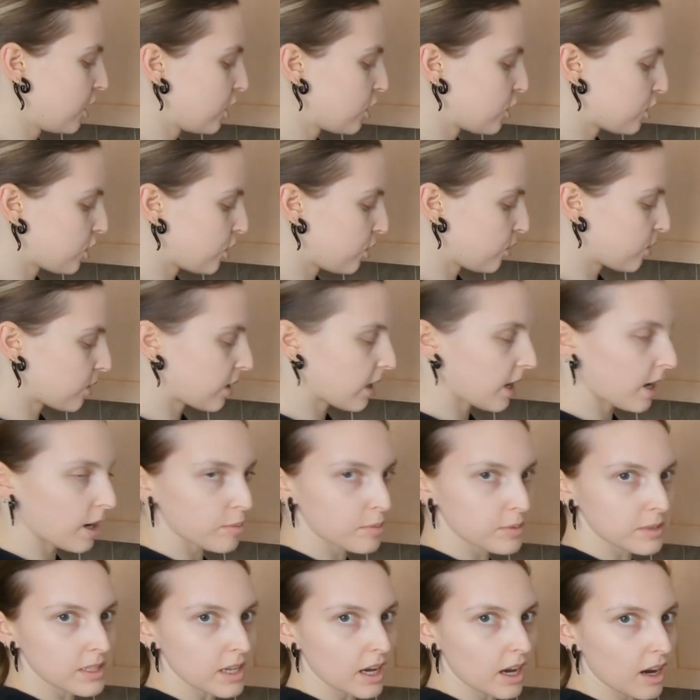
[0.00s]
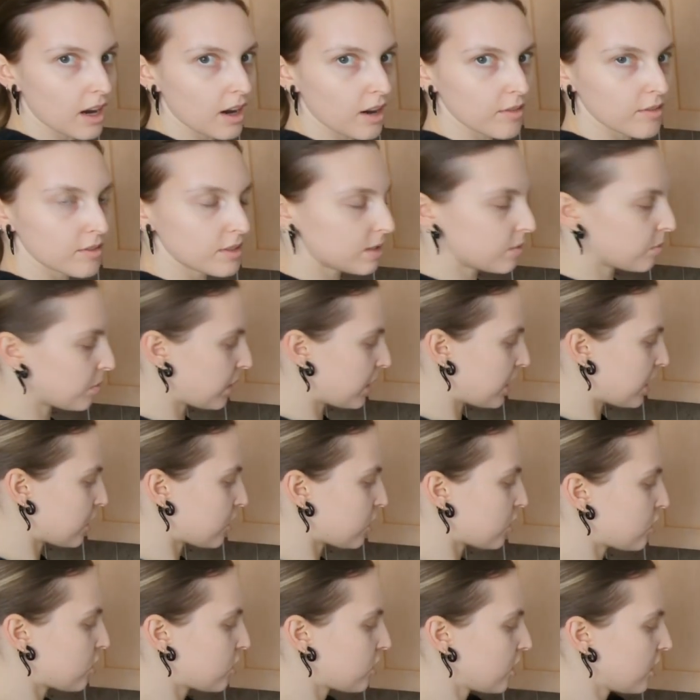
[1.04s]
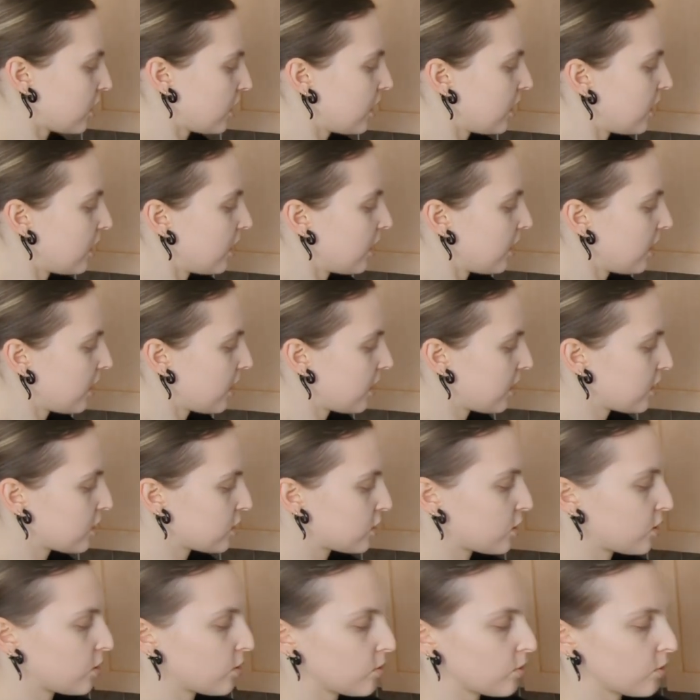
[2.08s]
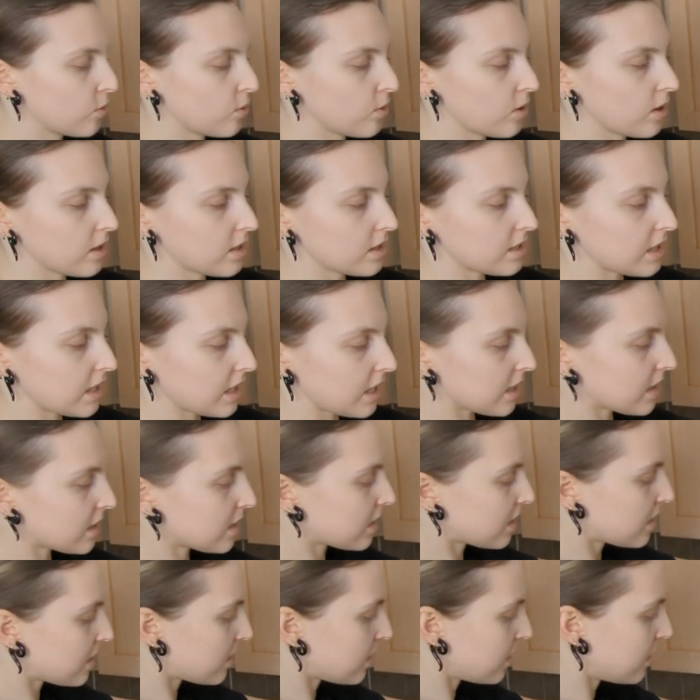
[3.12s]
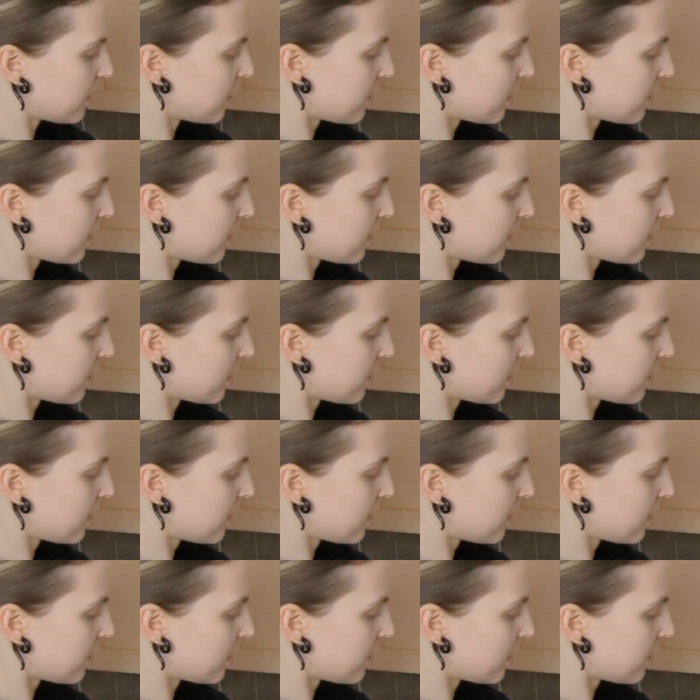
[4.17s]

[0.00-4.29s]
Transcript: 2 cups of spinach, 2 dates,